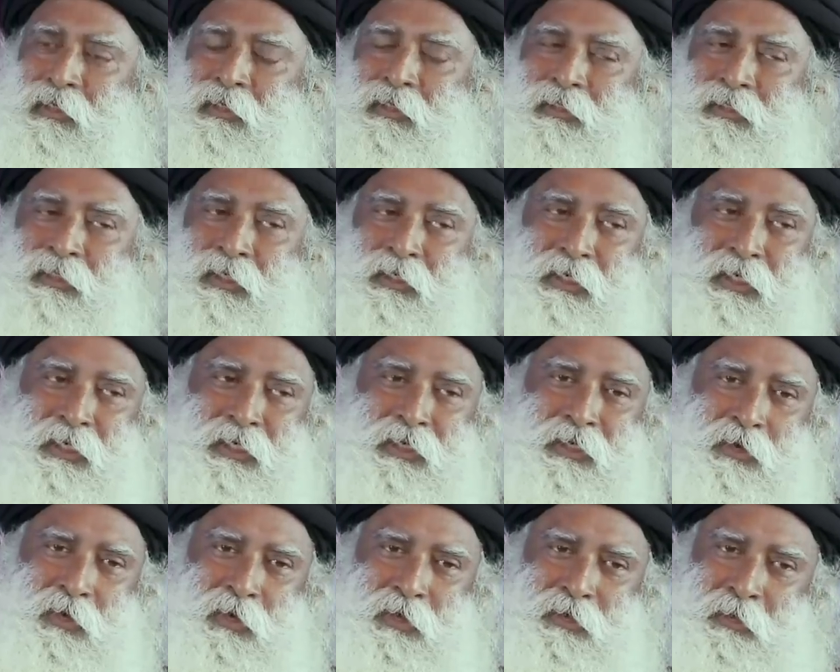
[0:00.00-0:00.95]
He is the
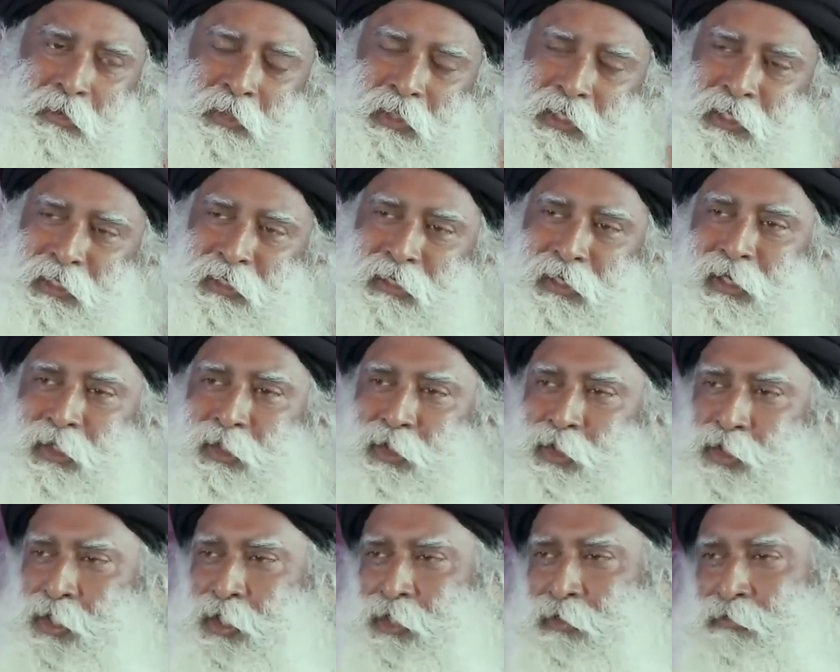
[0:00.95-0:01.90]
king or the leader or the
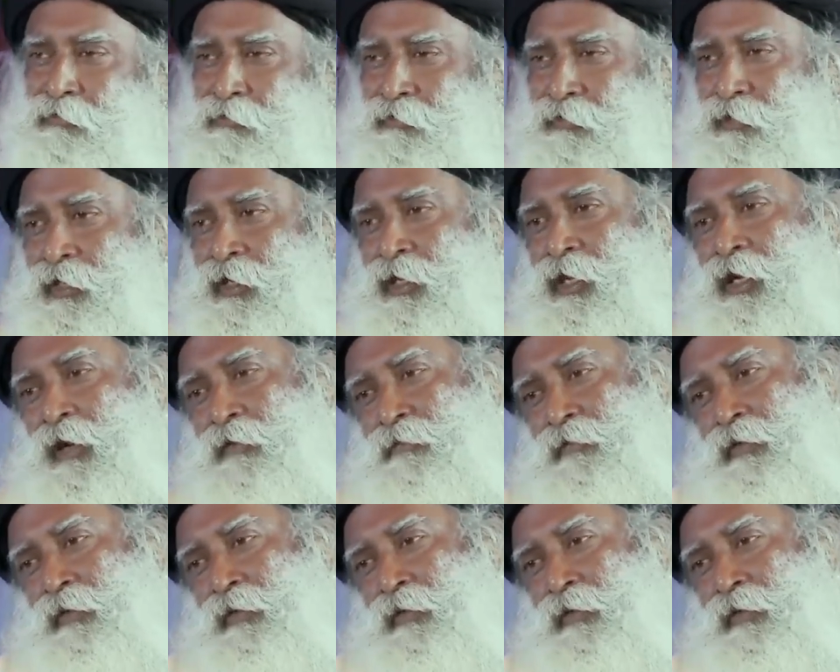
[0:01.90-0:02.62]
chief of